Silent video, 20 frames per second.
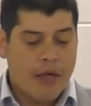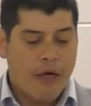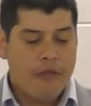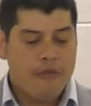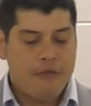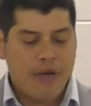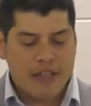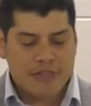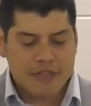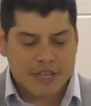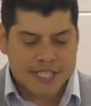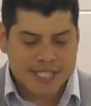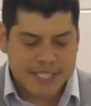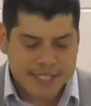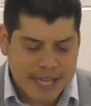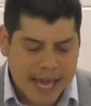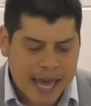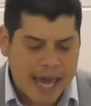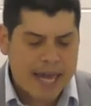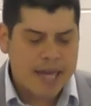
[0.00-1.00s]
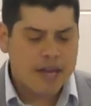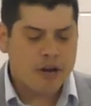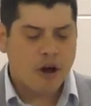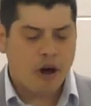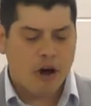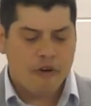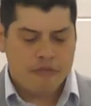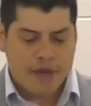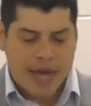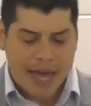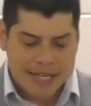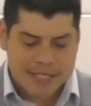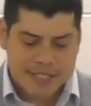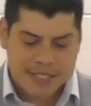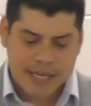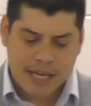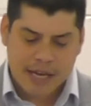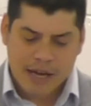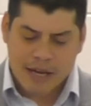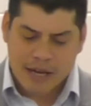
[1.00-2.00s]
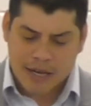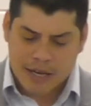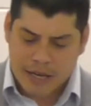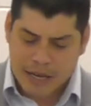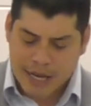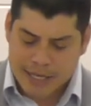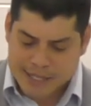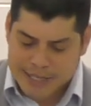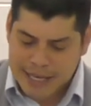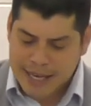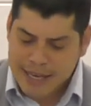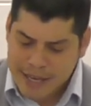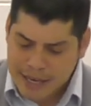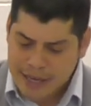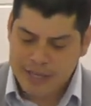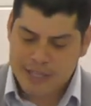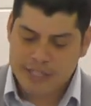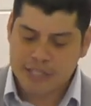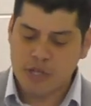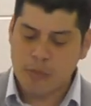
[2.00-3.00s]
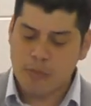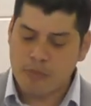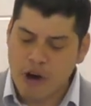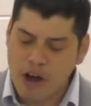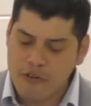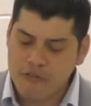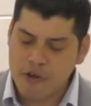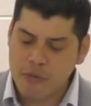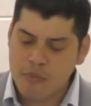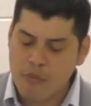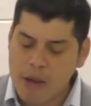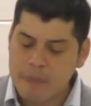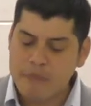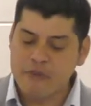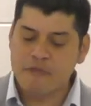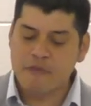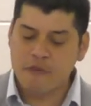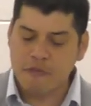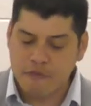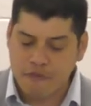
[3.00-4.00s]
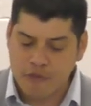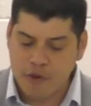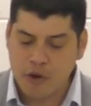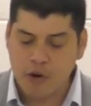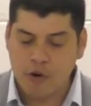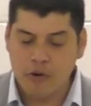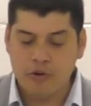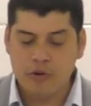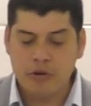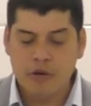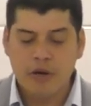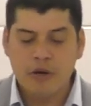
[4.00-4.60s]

That the saying of Esaias, the prophet, might be fulfilled,